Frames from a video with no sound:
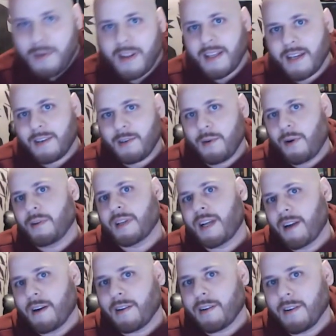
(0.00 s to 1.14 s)
to do all the
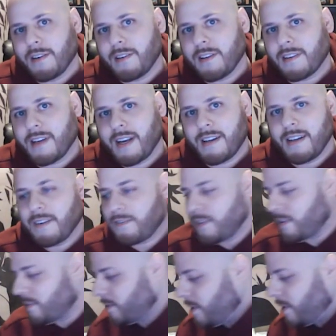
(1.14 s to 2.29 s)
characters that's kind of
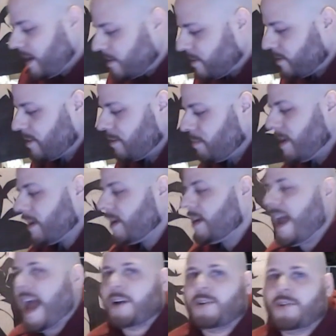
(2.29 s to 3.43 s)
different? So I actually started making
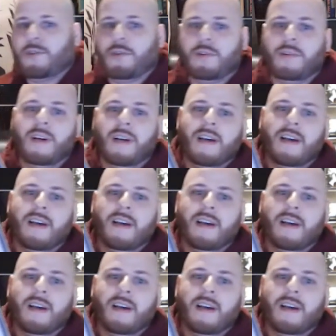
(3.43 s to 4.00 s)
actual